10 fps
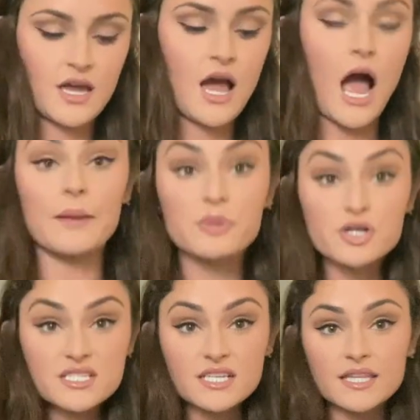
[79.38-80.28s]
I
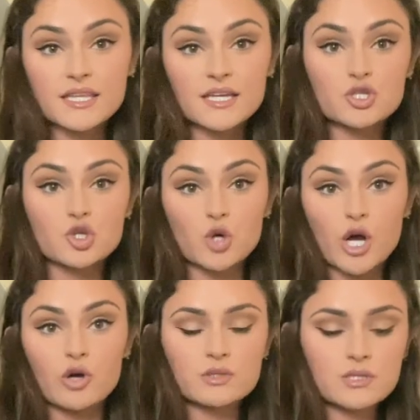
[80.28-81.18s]
personally think it's
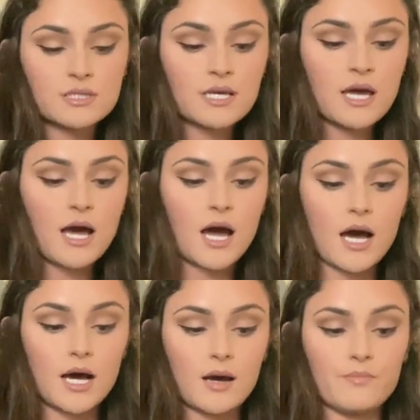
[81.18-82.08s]
gross.
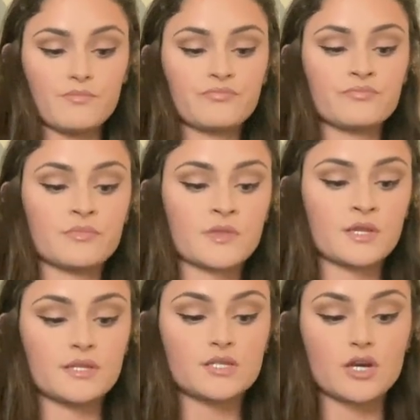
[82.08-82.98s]

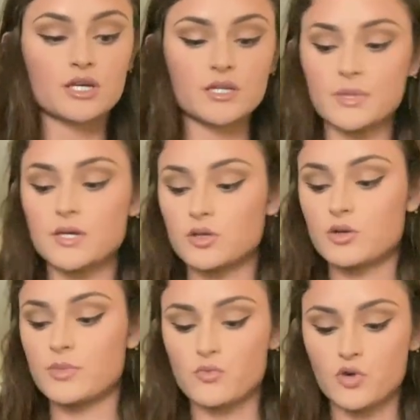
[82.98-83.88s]
These are gonna be a little
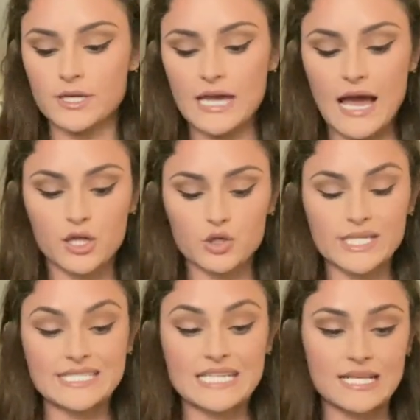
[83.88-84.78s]
bit more calorie
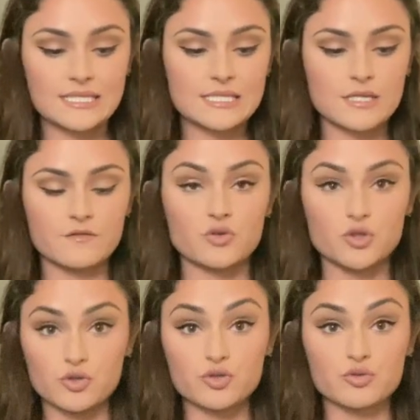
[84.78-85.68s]
dense if you
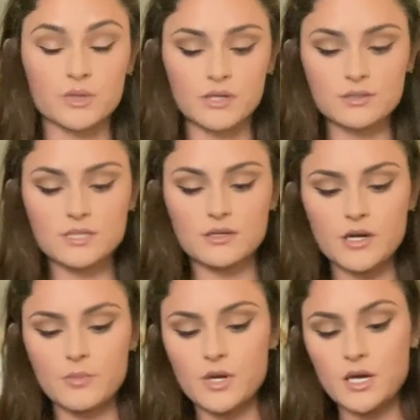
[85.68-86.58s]
use real
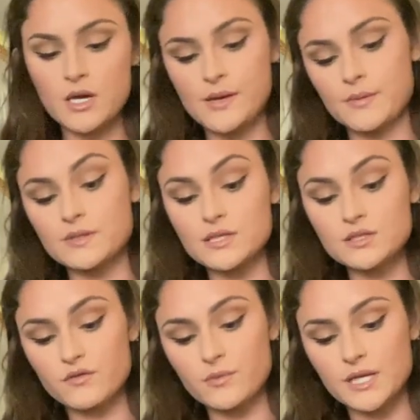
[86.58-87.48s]
syrup, but these
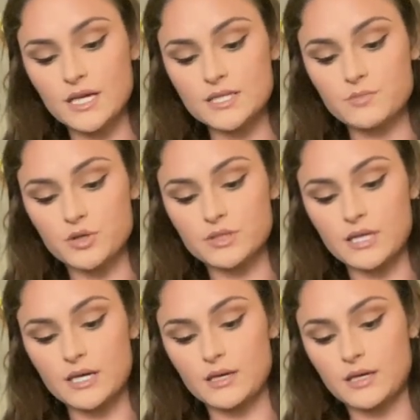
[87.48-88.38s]
are for my dad's
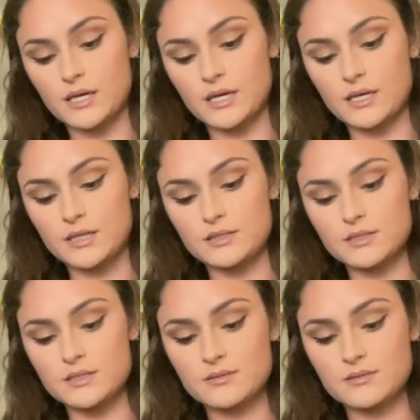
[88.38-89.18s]
birthday and